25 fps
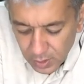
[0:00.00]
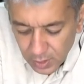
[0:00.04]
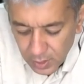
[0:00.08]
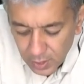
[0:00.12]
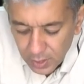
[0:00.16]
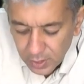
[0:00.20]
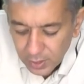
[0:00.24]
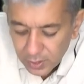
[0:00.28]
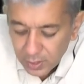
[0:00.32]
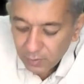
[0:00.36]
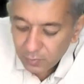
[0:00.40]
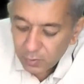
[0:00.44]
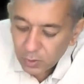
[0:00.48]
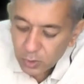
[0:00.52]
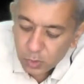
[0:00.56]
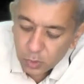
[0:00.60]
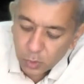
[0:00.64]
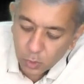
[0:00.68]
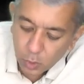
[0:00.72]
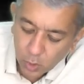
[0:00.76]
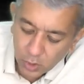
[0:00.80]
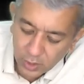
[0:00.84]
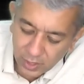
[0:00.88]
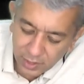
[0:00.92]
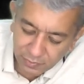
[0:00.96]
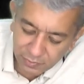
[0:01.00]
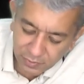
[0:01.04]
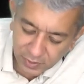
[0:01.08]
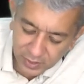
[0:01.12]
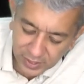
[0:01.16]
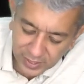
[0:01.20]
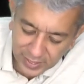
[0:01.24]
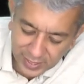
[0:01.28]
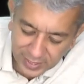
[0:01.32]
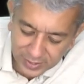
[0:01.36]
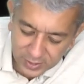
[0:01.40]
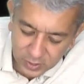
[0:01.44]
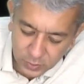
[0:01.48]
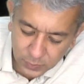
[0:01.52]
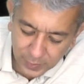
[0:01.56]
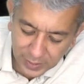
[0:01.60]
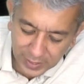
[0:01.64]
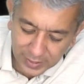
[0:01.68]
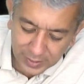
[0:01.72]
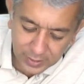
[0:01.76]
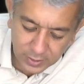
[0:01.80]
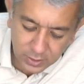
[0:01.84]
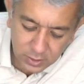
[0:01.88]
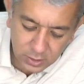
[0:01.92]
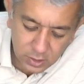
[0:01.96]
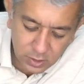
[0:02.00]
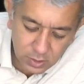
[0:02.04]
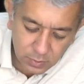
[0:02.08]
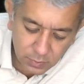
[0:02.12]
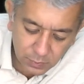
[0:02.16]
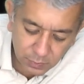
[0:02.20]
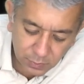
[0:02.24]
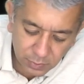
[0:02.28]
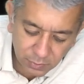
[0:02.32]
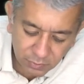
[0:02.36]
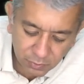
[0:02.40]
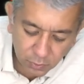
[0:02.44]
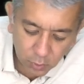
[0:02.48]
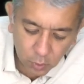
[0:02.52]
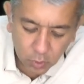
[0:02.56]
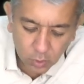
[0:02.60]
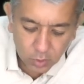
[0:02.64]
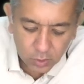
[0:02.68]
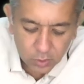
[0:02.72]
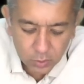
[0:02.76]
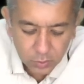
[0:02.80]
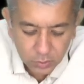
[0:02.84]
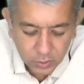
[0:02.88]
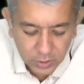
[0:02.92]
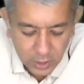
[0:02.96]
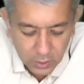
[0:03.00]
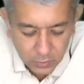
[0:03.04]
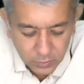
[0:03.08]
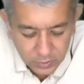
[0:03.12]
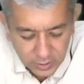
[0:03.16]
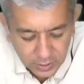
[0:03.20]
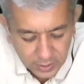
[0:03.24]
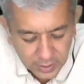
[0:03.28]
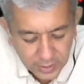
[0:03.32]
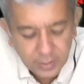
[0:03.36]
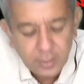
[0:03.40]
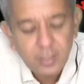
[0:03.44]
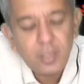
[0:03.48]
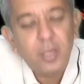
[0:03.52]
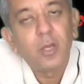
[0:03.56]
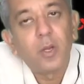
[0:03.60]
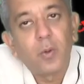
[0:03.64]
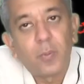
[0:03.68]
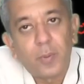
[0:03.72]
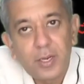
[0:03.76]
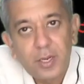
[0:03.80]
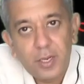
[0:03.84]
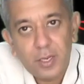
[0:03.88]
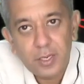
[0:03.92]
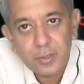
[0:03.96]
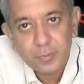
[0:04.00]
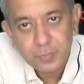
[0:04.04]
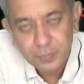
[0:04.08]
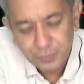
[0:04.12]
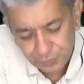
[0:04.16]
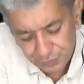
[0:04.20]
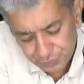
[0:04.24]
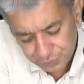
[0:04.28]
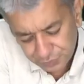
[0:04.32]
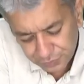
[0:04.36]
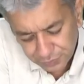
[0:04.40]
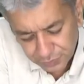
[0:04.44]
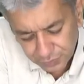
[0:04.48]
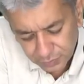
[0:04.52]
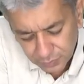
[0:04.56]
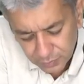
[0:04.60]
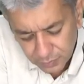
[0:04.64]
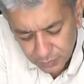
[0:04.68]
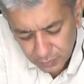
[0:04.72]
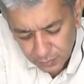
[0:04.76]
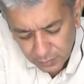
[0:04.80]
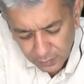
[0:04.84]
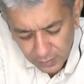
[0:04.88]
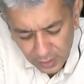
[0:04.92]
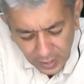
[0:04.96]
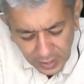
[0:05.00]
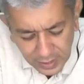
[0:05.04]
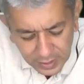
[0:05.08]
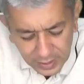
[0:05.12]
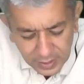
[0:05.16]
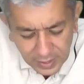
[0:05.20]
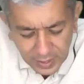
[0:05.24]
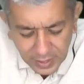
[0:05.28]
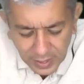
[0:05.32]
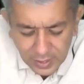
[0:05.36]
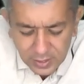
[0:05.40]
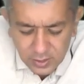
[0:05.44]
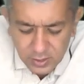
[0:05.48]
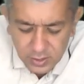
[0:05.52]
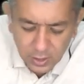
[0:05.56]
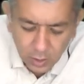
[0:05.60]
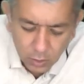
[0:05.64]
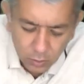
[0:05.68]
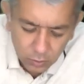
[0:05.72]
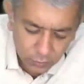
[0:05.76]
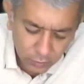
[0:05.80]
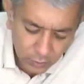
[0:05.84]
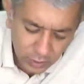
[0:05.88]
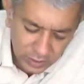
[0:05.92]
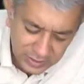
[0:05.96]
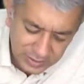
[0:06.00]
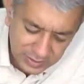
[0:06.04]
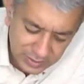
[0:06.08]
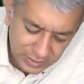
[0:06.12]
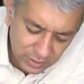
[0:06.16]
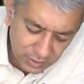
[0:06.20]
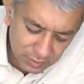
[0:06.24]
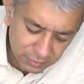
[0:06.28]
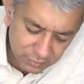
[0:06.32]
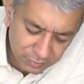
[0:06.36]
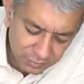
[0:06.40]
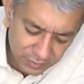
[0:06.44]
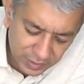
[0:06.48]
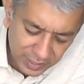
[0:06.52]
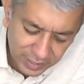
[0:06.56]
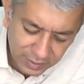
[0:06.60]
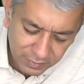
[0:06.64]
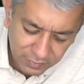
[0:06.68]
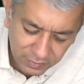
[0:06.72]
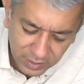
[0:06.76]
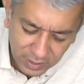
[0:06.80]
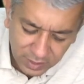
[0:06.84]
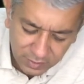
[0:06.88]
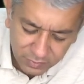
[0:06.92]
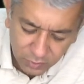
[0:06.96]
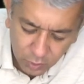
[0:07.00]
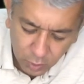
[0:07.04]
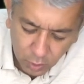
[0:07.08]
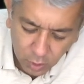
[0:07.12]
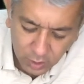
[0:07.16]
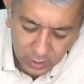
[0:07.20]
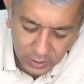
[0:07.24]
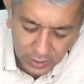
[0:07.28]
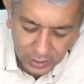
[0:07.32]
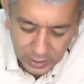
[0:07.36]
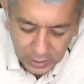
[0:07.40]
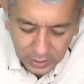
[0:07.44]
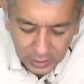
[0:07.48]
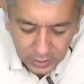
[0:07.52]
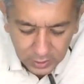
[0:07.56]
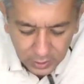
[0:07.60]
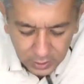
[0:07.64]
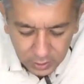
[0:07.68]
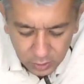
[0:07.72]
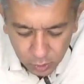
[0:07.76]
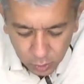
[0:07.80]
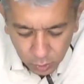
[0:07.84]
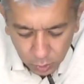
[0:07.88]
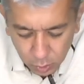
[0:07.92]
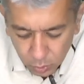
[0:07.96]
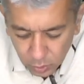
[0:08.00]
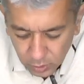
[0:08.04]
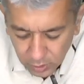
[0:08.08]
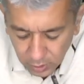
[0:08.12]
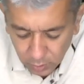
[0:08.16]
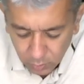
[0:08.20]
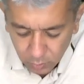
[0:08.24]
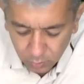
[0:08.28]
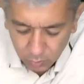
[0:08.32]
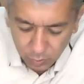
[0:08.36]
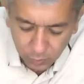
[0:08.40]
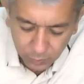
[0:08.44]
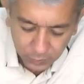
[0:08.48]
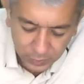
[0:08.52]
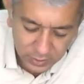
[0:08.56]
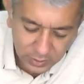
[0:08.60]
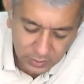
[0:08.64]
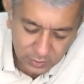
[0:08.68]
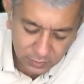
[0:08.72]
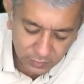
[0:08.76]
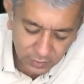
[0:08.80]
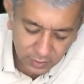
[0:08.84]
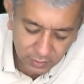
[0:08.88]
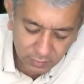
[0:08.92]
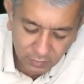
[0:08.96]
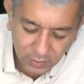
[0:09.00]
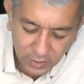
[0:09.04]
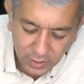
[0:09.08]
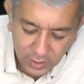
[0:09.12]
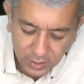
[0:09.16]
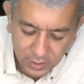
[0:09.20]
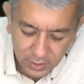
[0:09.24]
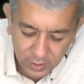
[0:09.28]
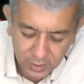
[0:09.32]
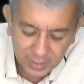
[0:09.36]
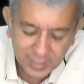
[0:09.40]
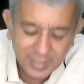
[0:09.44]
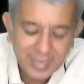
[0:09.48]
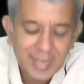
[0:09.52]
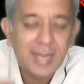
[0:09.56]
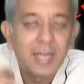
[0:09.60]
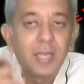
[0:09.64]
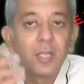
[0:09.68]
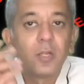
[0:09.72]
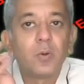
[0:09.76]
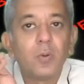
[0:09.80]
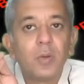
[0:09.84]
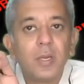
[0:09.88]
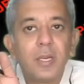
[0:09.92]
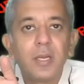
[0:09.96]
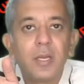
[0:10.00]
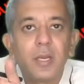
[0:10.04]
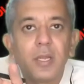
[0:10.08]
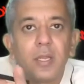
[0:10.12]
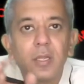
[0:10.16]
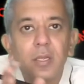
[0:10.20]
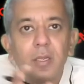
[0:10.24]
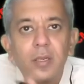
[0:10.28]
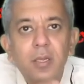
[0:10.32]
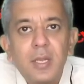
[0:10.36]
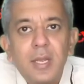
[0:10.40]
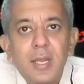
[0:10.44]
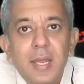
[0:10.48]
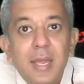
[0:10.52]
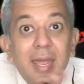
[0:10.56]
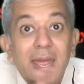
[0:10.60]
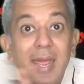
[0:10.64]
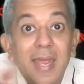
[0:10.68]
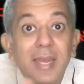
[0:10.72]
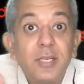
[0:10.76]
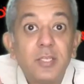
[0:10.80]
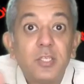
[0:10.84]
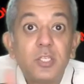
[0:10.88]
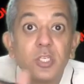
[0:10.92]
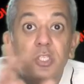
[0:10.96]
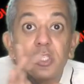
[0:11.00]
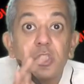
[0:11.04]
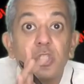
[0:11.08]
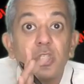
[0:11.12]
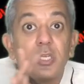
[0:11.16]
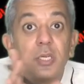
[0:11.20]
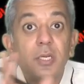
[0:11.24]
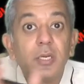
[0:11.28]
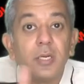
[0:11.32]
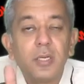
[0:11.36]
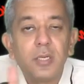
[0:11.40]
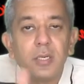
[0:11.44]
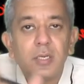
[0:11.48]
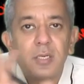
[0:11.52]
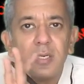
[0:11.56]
There was no deferred tax balance before 2019-20. And his doubt was, sir, why we have not taken this 2 crore rupees when we are calculating adjusted